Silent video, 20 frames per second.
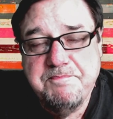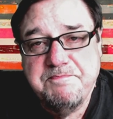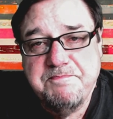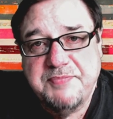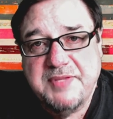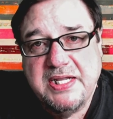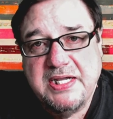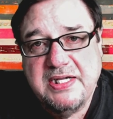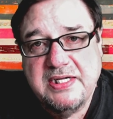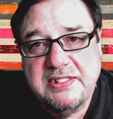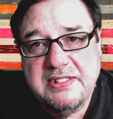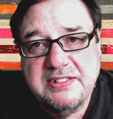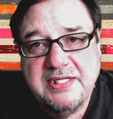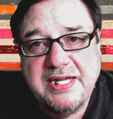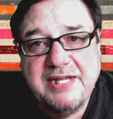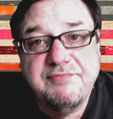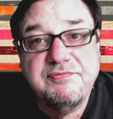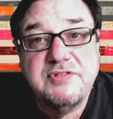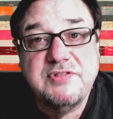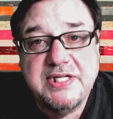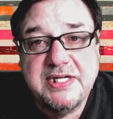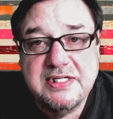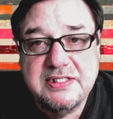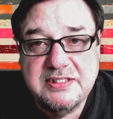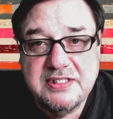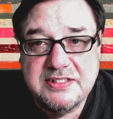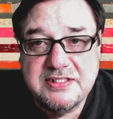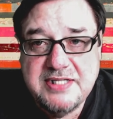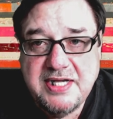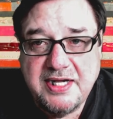I haven't taken the
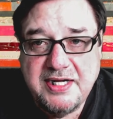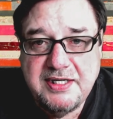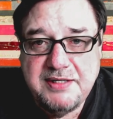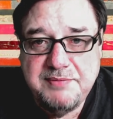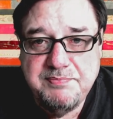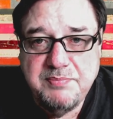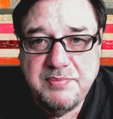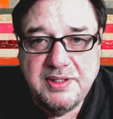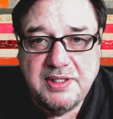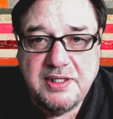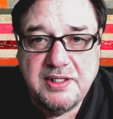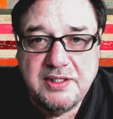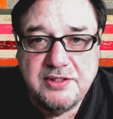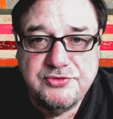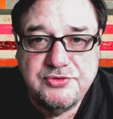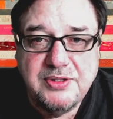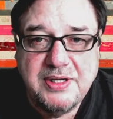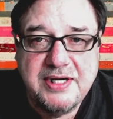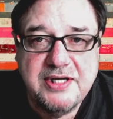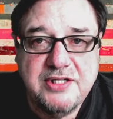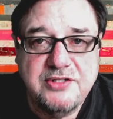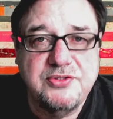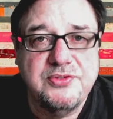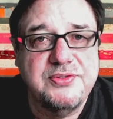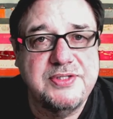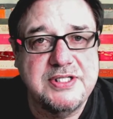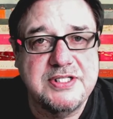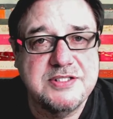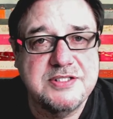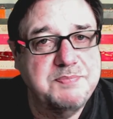time. I'll try to do
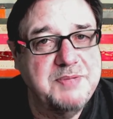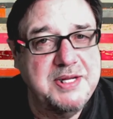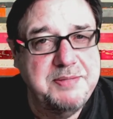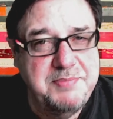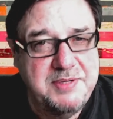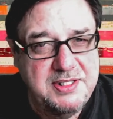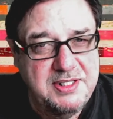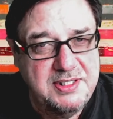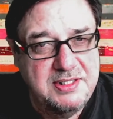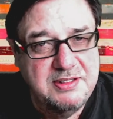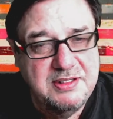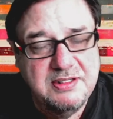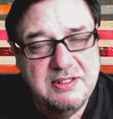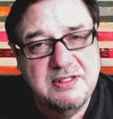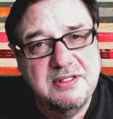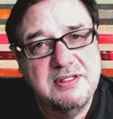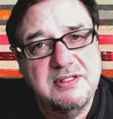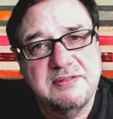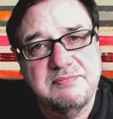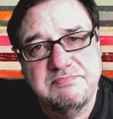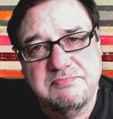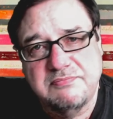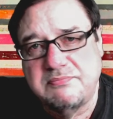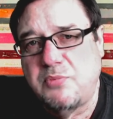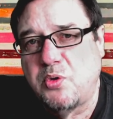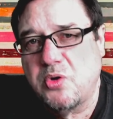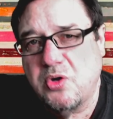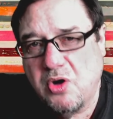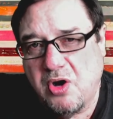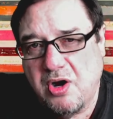this maybe
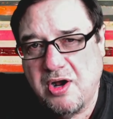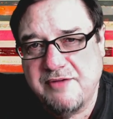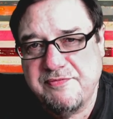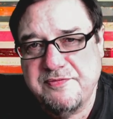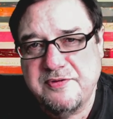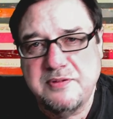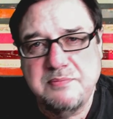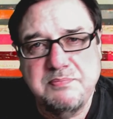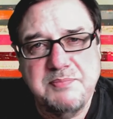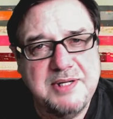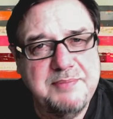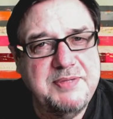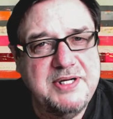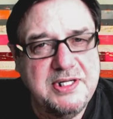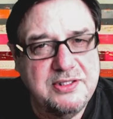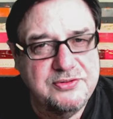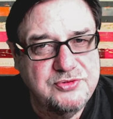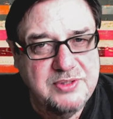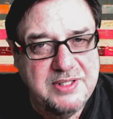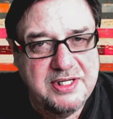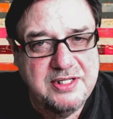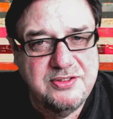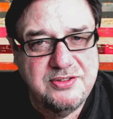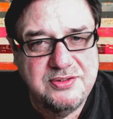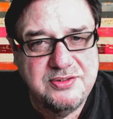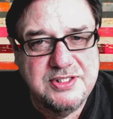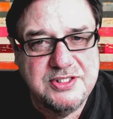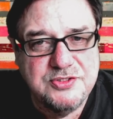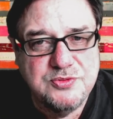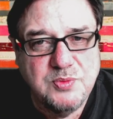more often. Maybe I'll try to do
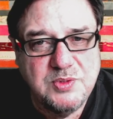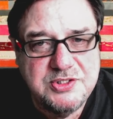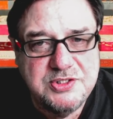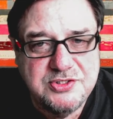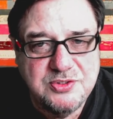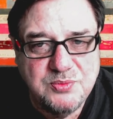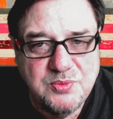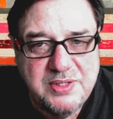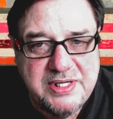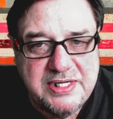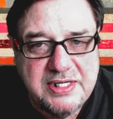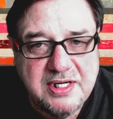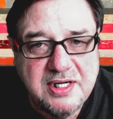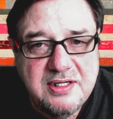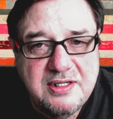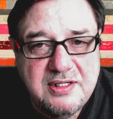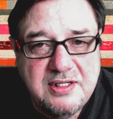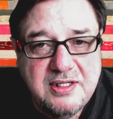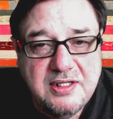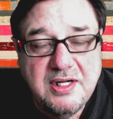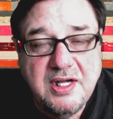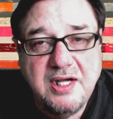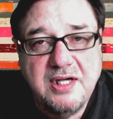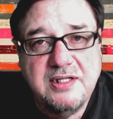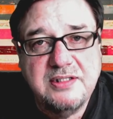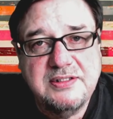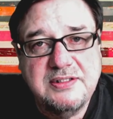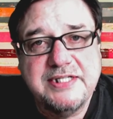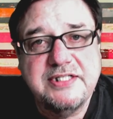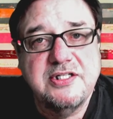this once a week.
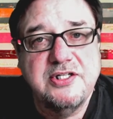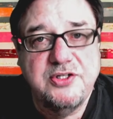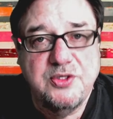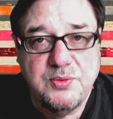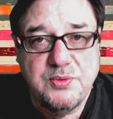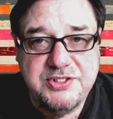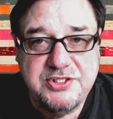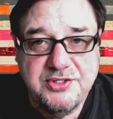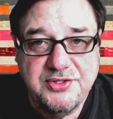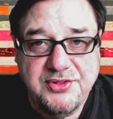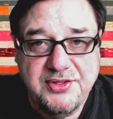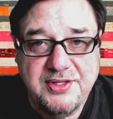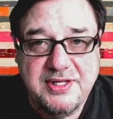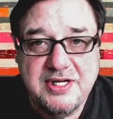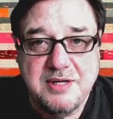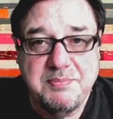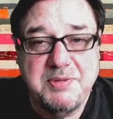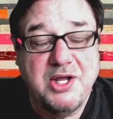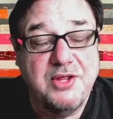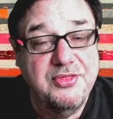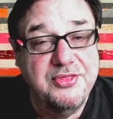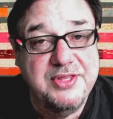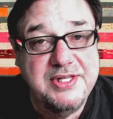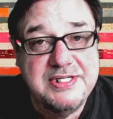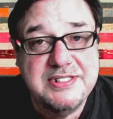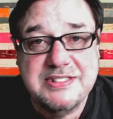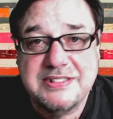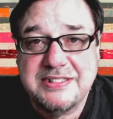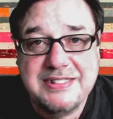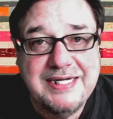I'd like to know what you think about
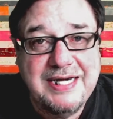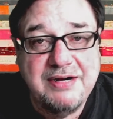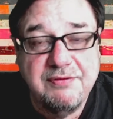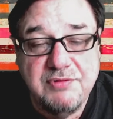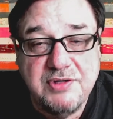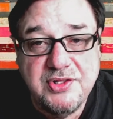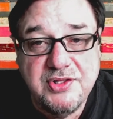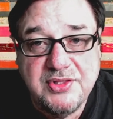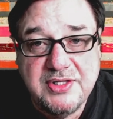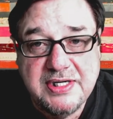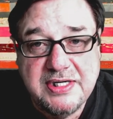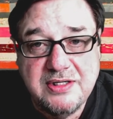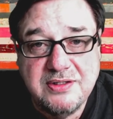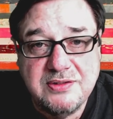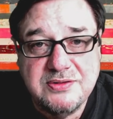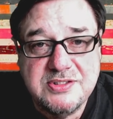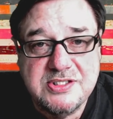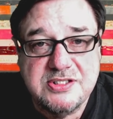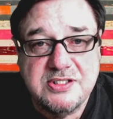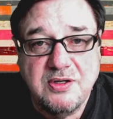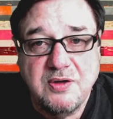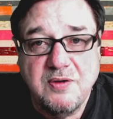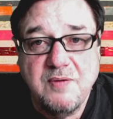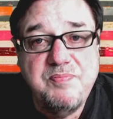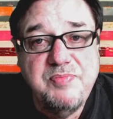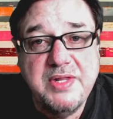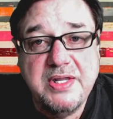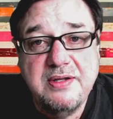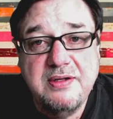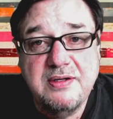this and everything else. So
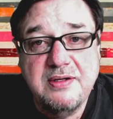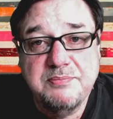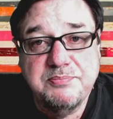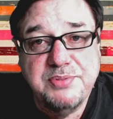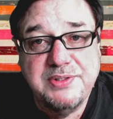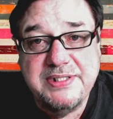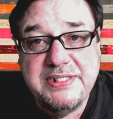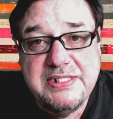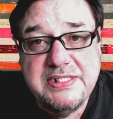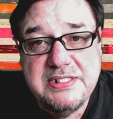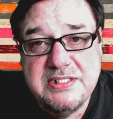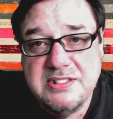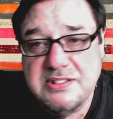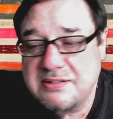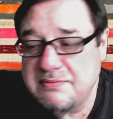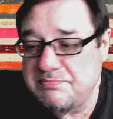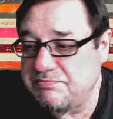please